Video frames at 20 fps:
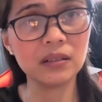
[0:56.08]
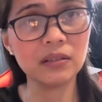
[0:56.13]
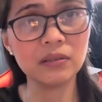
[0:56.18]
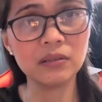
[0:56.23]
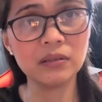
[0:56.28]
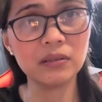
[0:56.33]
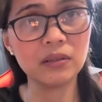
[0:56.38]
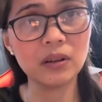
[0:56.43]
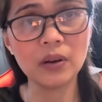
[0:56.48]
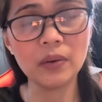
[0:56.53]

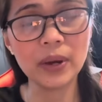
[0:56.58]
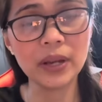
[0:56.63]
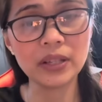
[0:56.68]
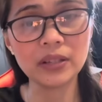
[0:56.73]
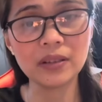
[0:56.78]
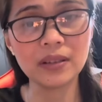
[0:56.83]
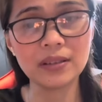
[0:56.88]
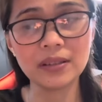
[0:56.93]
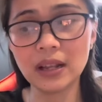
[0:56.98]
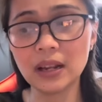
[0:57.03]
going to
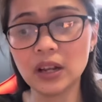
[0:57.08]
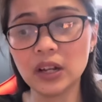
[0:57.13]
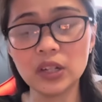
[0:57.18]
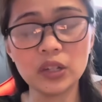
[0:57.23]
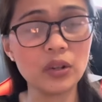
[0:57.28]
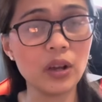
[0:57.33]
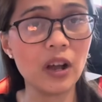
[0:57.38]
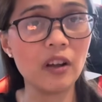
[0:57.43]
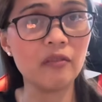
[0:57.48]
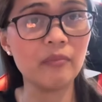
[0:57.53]
the salon
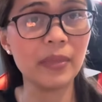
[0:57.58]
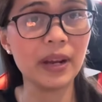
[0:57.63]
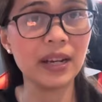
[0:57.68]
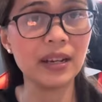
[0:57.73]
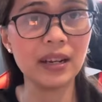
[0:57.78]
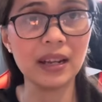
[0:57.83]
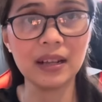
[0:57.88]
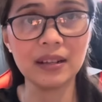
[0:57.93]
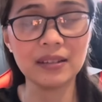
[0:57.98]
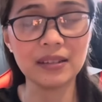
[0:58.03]
to have my
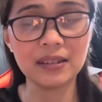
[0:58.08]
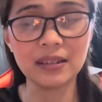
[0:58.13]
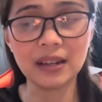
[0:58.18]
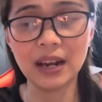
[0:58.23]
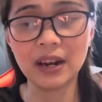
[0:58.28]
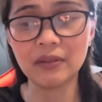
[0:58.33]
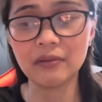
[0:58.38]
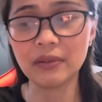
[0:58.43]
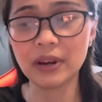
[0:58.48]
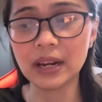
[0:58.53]
nails
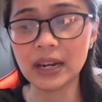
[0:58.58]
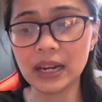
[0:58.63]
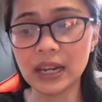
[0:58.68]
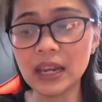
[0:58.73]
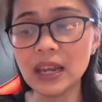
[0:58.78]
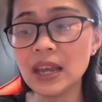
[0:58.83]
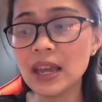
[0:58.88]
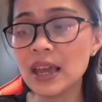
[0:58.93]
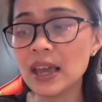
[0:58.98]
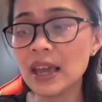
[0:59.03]
done
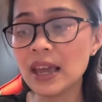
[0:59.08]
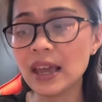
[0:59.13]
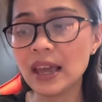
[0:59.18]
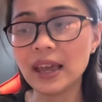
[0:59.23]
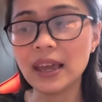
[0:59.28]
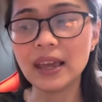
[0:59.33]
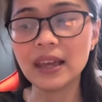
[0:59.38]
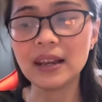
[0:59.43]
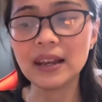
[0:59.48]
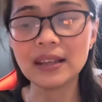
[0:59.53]
really.
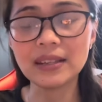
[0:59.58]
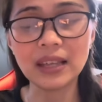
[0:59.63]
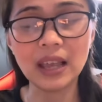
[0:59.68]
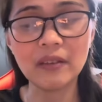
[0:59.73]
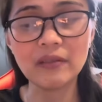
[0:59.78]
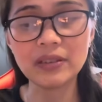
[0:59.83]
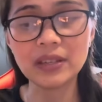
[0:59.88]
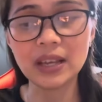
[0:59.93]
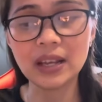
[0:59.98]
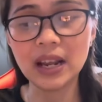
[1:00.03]
And as
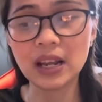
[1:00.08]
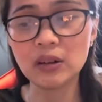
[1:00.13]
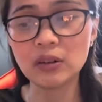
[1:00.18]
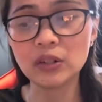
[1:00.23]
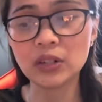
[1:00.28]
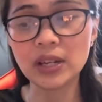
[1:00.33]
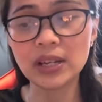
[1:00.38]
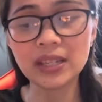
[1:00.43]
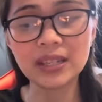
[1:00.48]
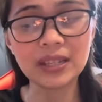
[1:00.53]
I've said, I could
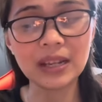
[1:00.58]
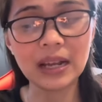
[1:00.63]
just